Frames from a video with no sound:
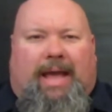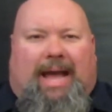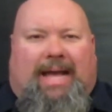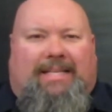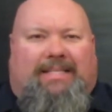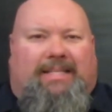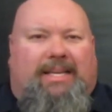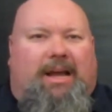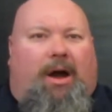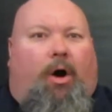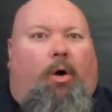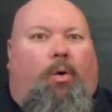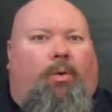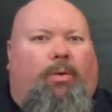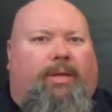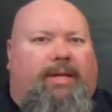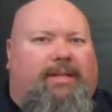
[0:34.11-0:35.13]
As the
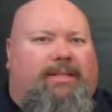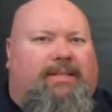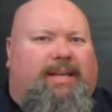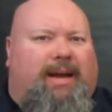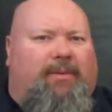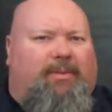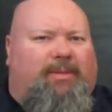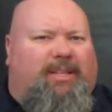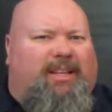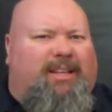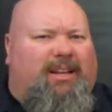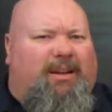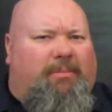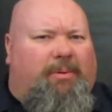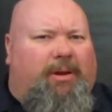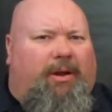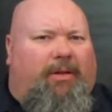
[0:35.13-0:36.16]
old Insight was a
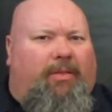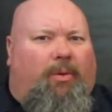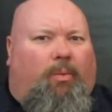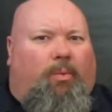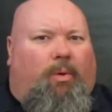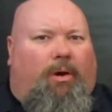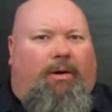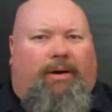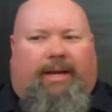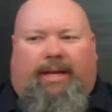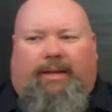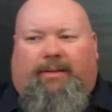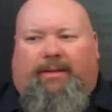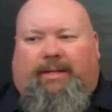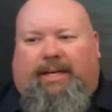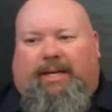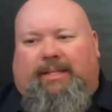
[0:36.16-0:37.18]
little bit on the
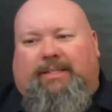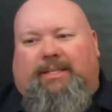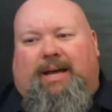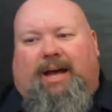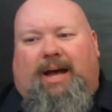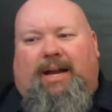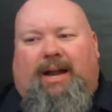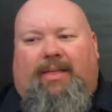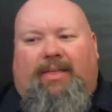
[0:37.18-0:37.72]
wonky-looking side,